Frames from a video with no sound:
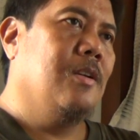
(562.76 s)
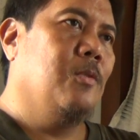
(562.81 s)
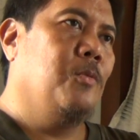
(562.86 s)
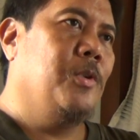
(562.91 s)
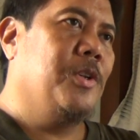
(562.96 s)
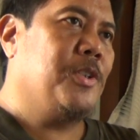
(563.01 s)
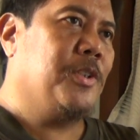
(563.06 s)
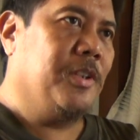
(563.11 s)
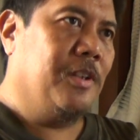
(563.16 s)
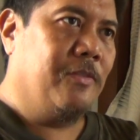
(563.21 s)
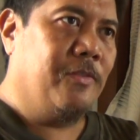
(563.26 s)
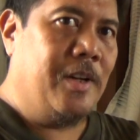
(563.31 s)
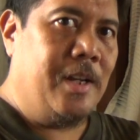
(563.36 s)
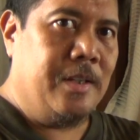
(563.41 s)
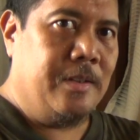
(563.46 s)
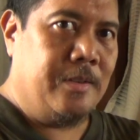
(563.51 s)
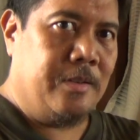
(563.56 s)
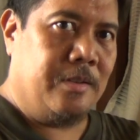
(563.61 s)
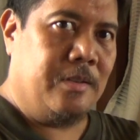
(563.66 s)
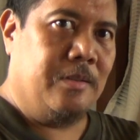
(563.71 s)
we're still
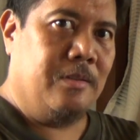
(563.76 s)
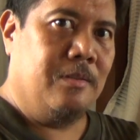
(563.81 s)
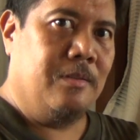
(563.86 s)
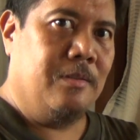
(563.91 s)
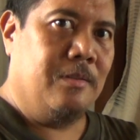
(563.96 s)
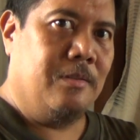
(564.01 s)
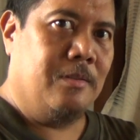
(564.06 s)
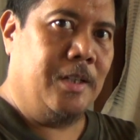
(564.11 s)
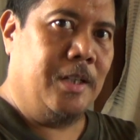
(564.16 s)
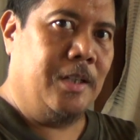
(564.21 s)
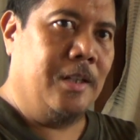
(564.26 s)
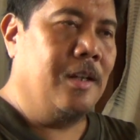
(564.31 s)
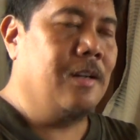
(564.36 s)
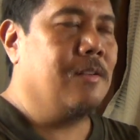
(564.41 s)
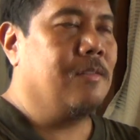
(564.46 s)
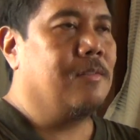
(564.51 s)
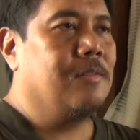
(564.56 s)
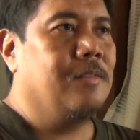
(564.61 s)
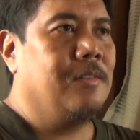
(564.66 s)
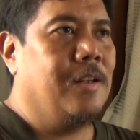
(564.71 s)
friends right
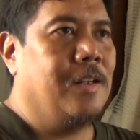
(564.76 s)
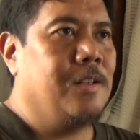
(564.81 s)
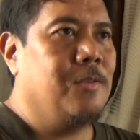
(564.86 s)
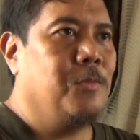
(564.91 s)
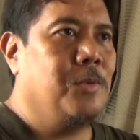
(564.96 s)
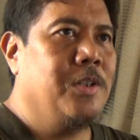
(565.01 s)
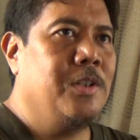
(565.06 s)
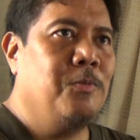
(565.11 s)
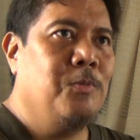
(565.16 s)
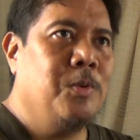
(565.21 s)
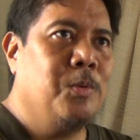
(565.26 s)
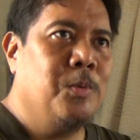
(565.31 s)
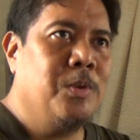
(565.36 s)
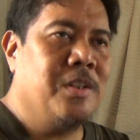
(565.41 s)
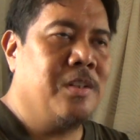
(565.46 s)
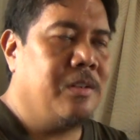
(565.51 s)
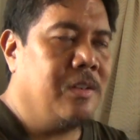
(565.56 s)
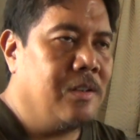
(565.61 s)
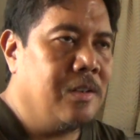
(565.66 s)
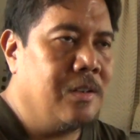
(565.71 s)
now, and we would
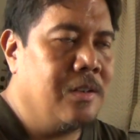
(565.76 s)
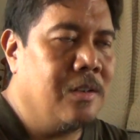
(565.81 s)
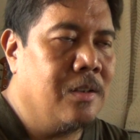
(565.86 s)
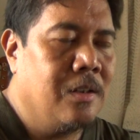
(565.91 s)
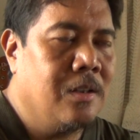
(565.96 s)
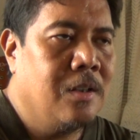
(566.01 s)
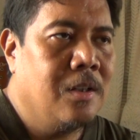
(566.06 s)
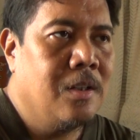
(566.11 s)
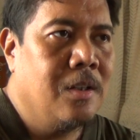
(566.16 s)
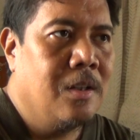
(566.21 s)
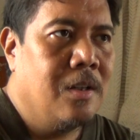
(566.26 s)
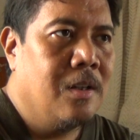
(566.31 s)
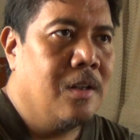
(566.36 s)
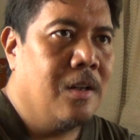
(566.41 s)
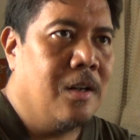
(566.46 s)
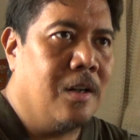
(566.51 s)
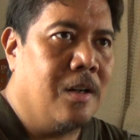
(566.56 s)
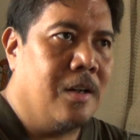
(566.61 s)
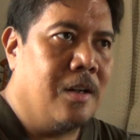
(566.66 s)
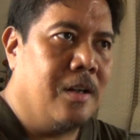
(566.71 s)
still
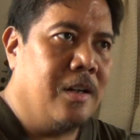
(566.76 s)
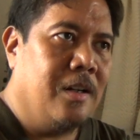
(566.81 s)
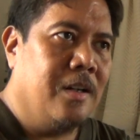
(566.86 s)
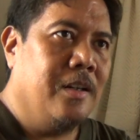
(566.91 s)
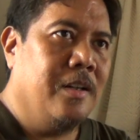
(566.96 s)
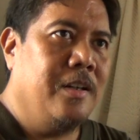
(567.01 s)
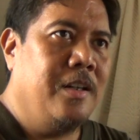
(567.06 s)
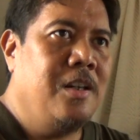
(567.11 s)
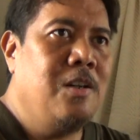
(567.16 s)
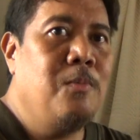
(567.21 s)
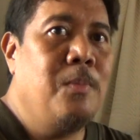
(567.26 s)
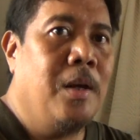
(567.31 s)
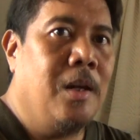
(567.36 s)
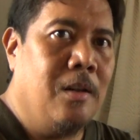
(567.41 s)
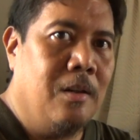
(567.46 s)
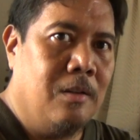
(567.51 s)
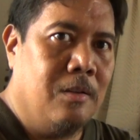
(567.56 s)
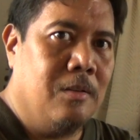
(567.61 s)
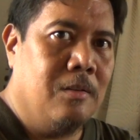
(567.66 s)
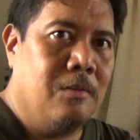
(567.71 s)

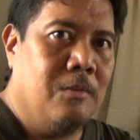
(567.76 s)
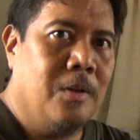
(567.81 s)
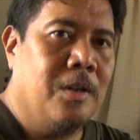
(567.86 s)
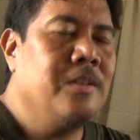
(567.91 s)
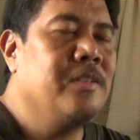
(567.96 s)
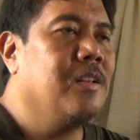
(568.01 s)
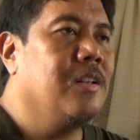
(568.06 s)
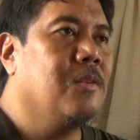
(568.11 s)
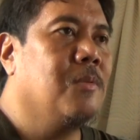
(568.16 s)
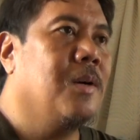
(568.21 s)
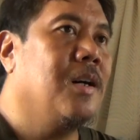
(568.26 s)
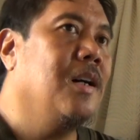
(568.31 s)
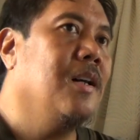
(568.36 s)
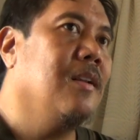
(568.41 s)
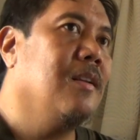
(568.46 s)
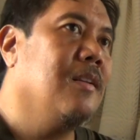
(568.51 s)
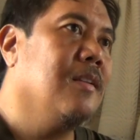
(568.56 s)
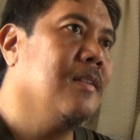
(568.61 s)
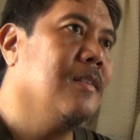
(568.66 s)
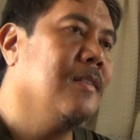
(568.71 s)
email once in a
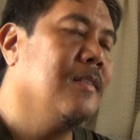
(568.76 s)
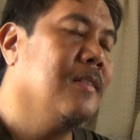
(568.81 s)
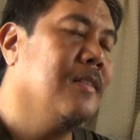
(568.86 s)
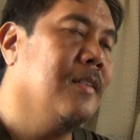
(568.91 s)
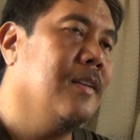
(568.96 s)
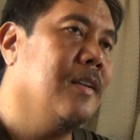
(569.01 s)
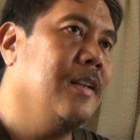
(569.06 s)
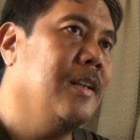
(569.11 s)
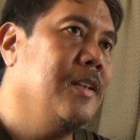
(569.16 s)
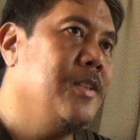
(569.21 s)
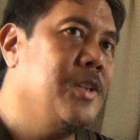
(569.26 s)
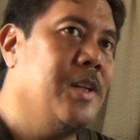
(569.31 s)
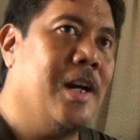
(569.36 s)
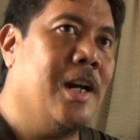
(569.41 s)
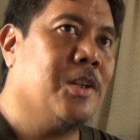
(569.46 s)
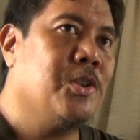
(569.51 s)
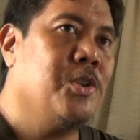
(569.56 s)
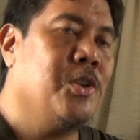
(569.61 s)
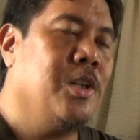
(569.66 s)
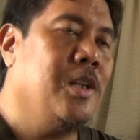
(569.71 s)
while. And she
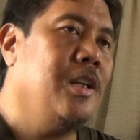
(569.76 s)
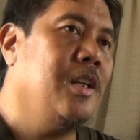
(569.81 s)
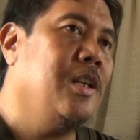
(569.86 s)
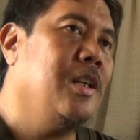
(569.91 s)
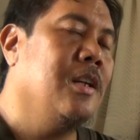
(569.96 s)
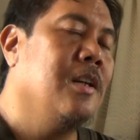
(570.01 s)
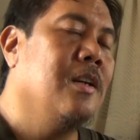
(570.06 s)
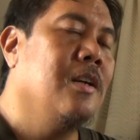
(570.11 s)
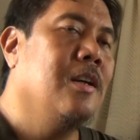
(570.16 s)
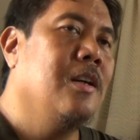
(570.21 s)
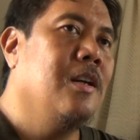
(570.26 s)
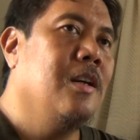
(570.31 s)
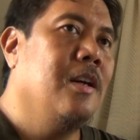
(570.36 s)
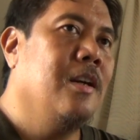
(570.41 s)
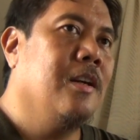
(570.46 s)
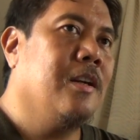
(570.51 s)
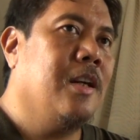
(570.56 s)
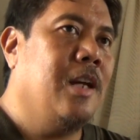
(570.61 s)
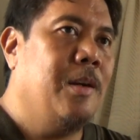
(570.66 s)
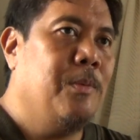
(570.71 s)
actually
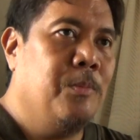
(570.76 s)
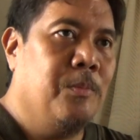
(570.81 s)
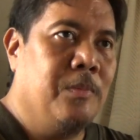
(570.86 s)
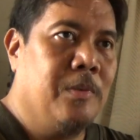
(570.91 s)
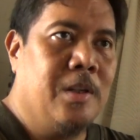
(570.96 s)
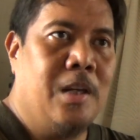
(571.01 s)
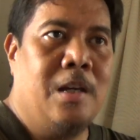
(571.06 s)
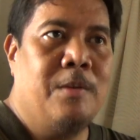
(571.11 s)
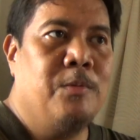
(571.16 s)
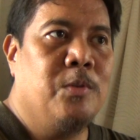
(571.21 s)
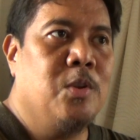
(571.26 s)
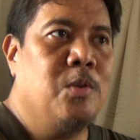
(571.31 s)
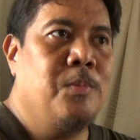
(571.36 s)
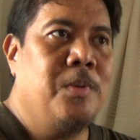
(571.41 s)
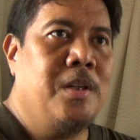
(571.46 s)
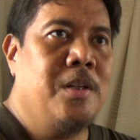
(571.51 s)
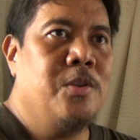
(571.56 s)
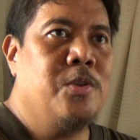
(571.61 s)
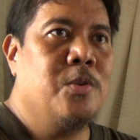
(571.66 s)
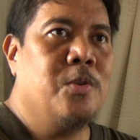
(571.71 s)
came to
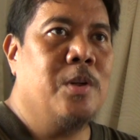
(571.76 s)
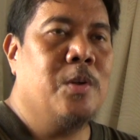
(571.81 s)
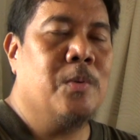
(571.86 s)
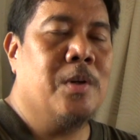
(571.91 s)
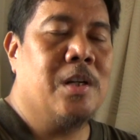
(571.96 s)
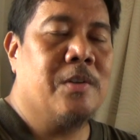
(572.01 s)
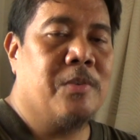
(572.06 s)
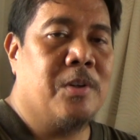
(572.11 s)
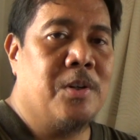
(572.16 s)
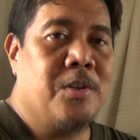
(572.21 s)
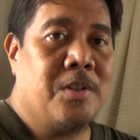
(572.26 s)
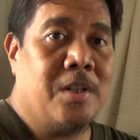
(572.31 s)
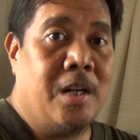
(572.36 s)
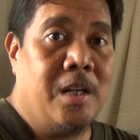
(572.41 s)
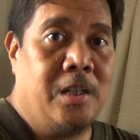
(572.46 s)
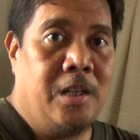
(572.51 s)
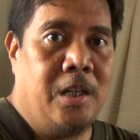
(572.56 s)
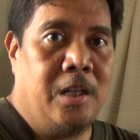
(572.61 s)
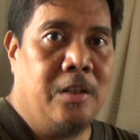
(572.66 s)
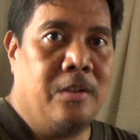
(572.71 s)
me during one of our
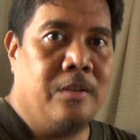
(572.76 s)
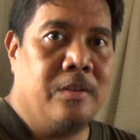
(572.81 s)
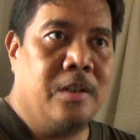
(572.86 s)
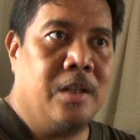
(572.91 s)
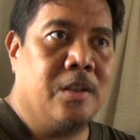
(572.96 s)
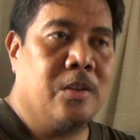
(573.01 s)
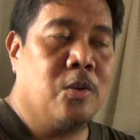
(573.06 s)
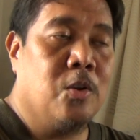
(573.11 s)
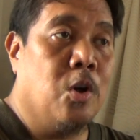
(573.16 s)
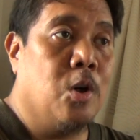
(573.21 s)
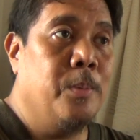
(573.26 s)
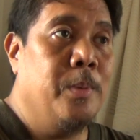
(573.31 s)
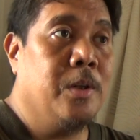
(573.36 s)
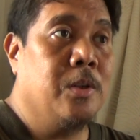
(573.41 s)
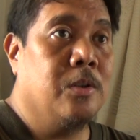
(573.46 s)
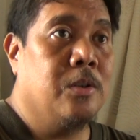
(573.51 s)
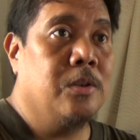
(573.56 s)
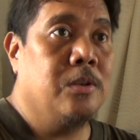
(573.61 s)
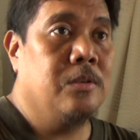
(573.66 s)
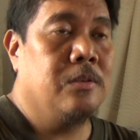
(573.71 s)
signings at Comic
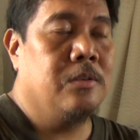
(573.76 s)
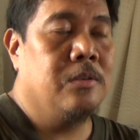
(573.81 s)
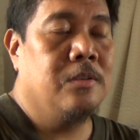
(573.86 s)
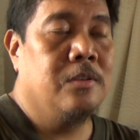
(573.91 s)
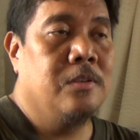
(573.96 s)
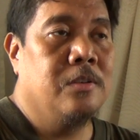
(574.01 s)
Con.